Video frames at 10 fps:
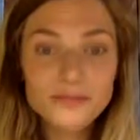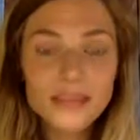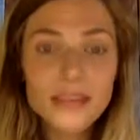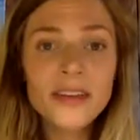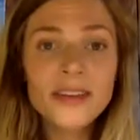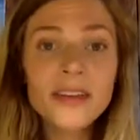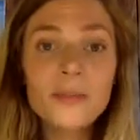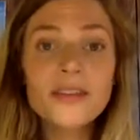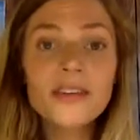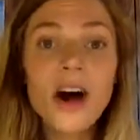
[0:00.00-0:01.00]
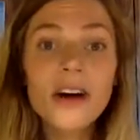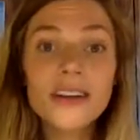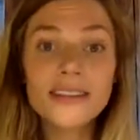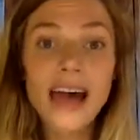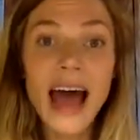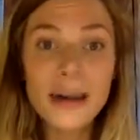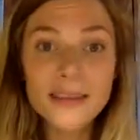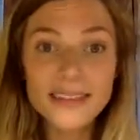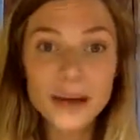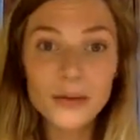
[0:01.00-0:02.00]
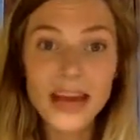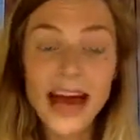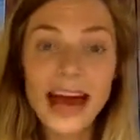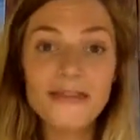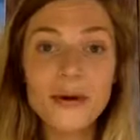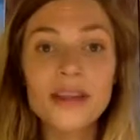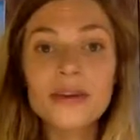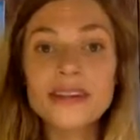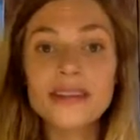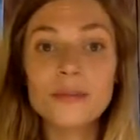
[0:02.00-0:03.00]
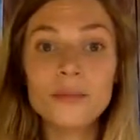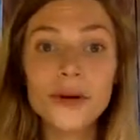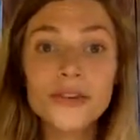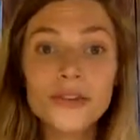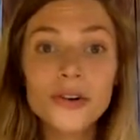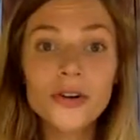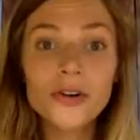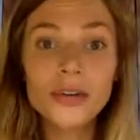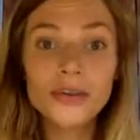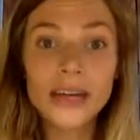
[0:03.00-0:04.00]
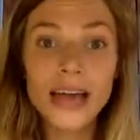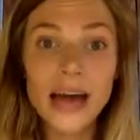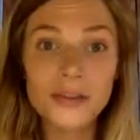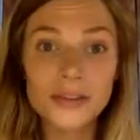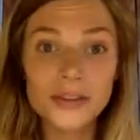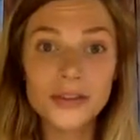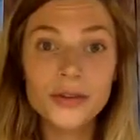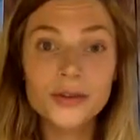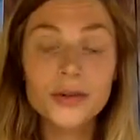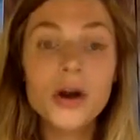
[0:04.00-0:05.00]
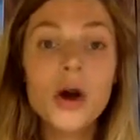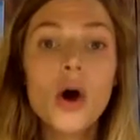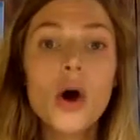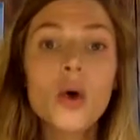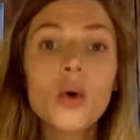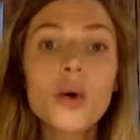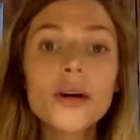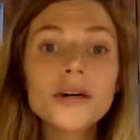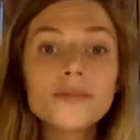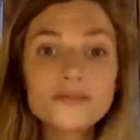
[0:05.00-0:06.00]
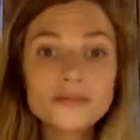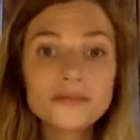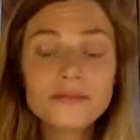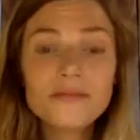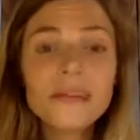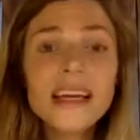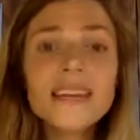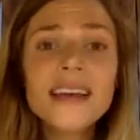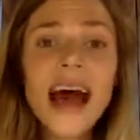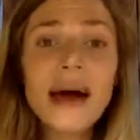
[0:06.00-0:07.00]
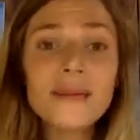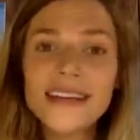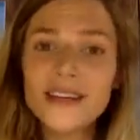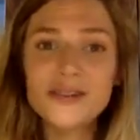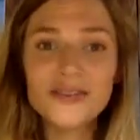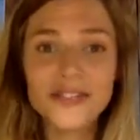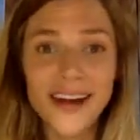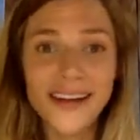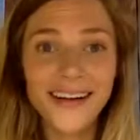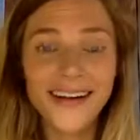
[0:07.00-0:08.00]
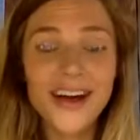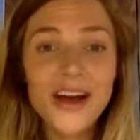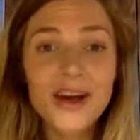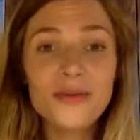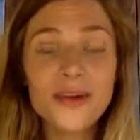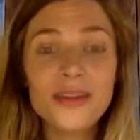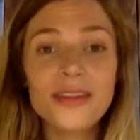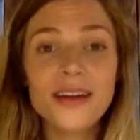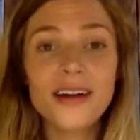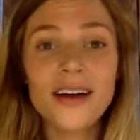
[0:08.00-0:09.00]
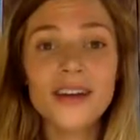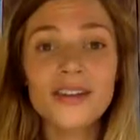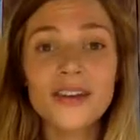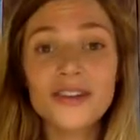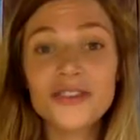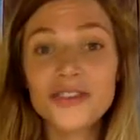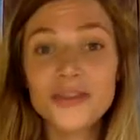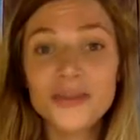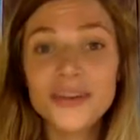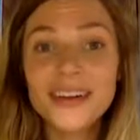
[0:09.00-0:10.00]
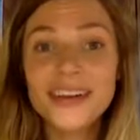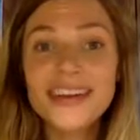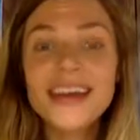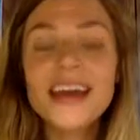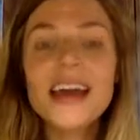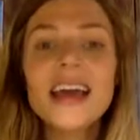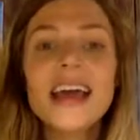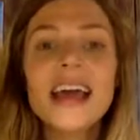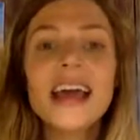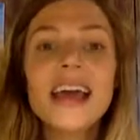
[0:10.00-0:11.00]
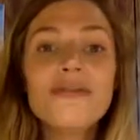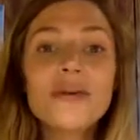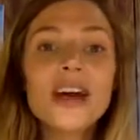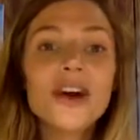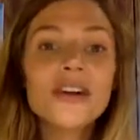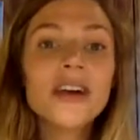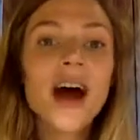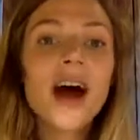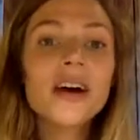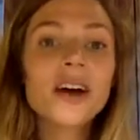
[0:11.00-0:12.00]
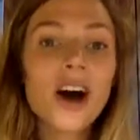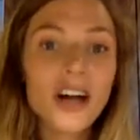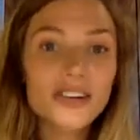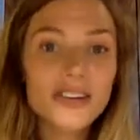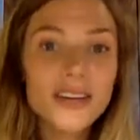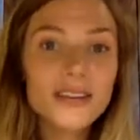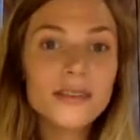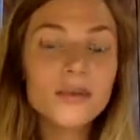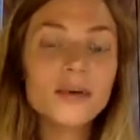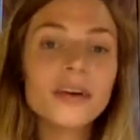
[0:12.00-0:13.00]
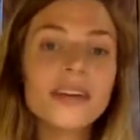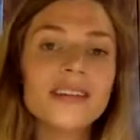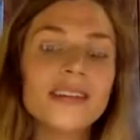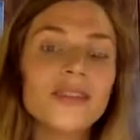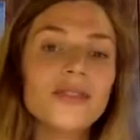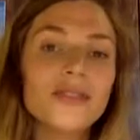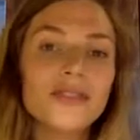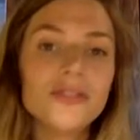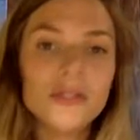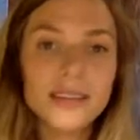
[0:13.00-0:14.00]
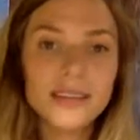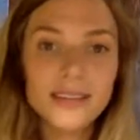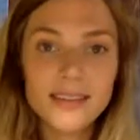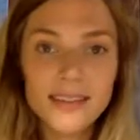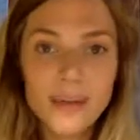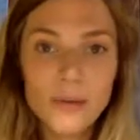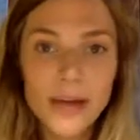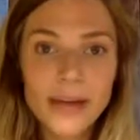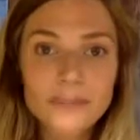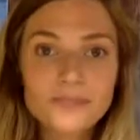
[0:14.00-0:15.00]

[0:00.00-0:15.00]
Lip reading: the samskaras, the habits that we have, whether it's a personal, unique habit to you, or it's a habit that you share with the larger community, if we are not conscious, we will continue to do things the same way.